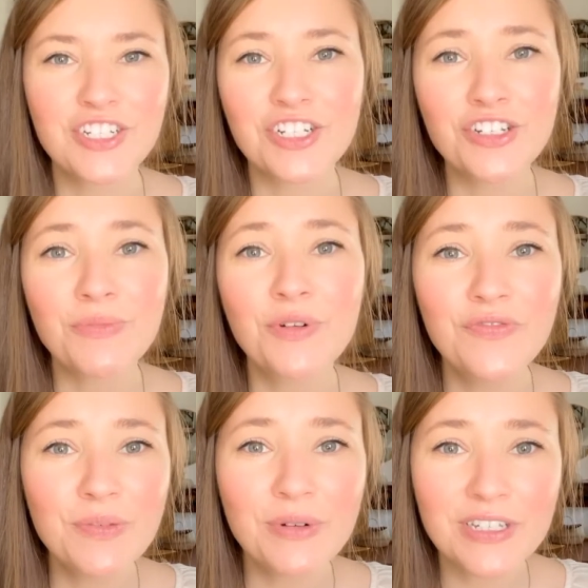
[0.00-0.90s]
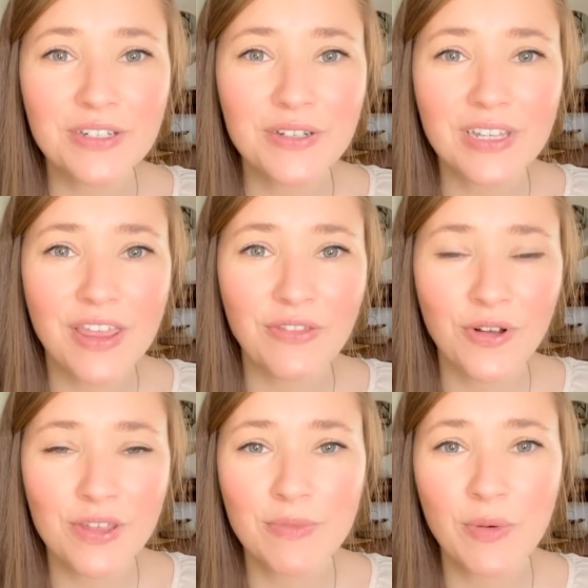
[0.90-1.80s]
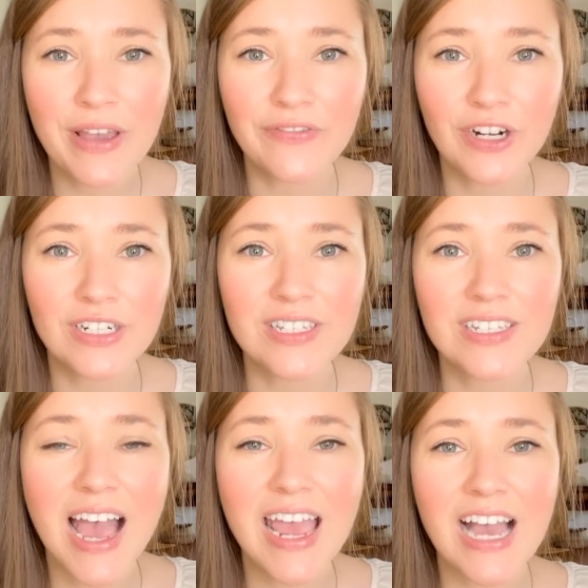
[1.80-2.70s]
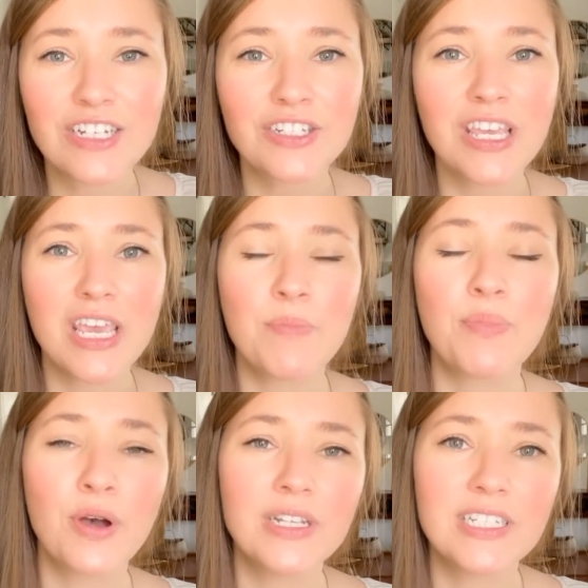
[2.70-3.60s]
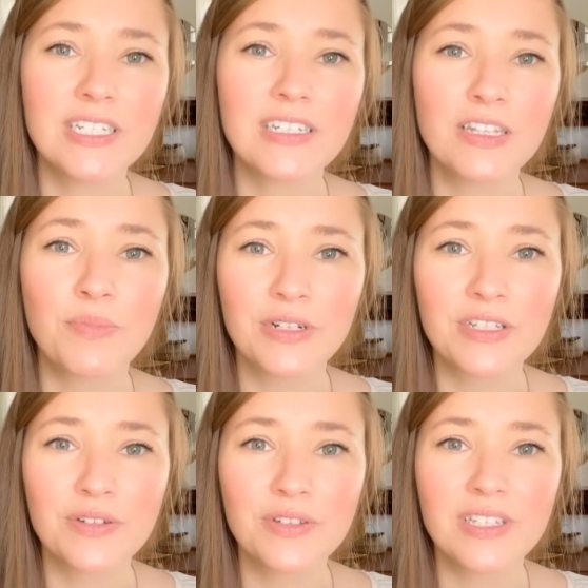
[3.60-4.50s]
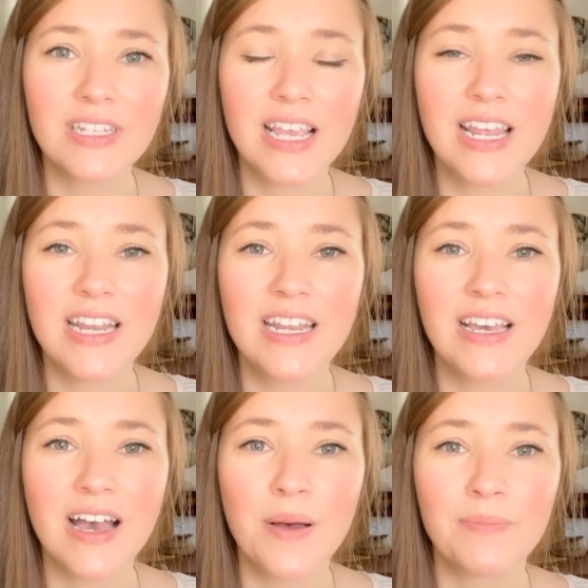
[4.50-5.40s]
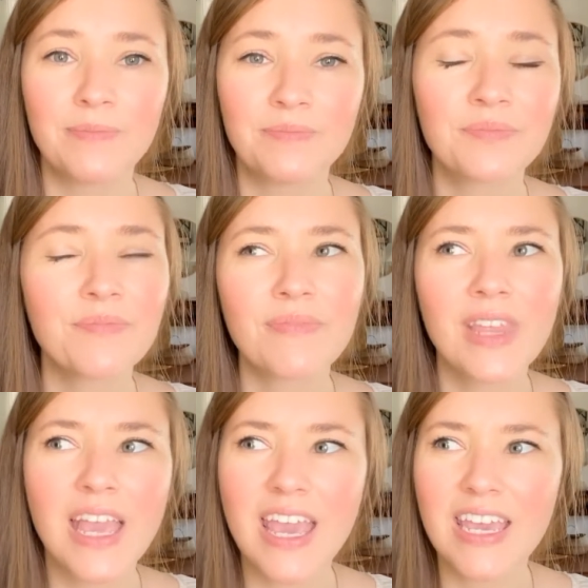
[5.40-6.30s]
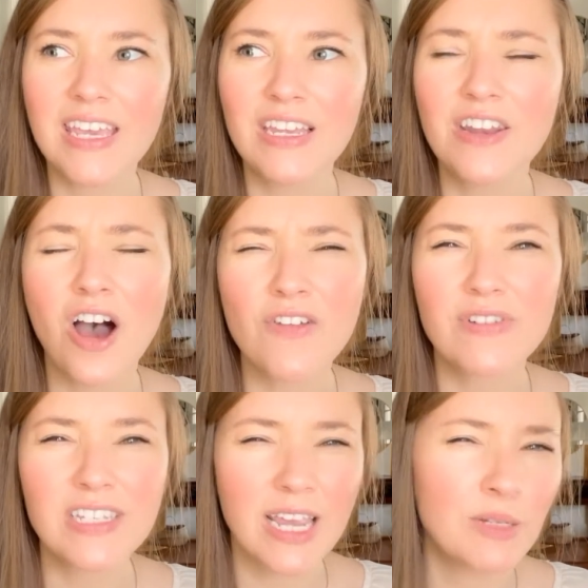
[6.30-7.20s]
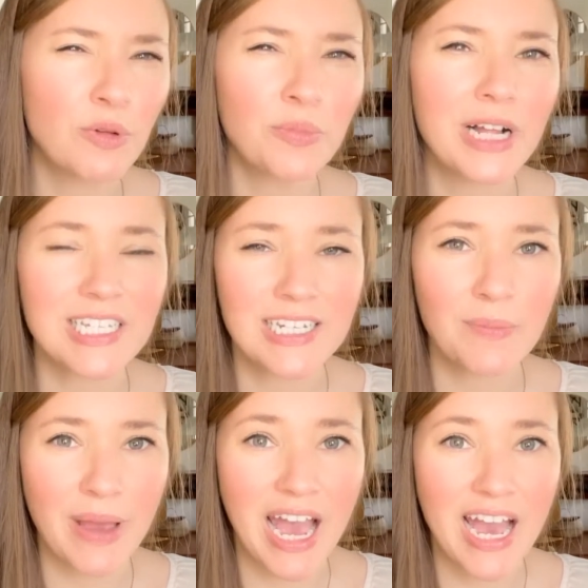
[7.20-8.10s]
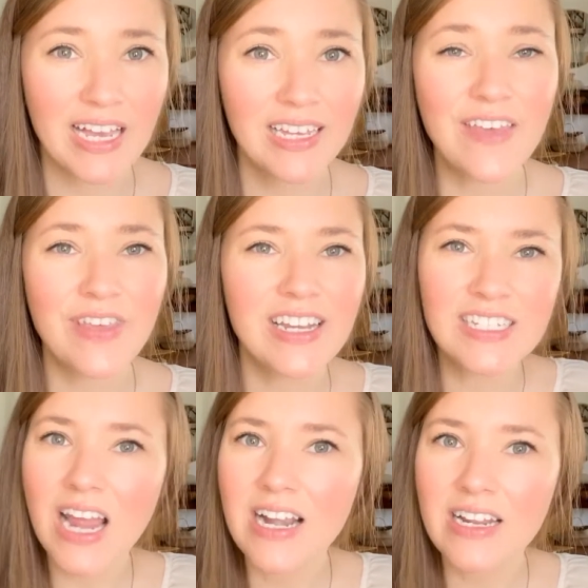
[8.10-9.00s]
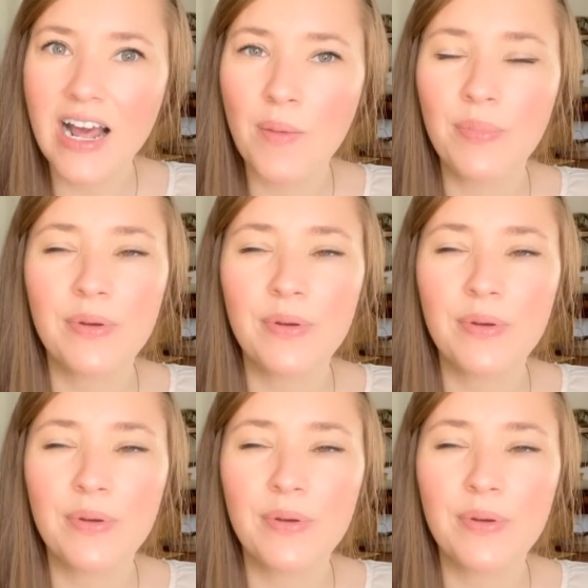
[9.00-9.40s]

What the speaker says: Just remove the bristles and throw them away first. I actually put the bristles in a non-recyclable plastic bag and then tied it up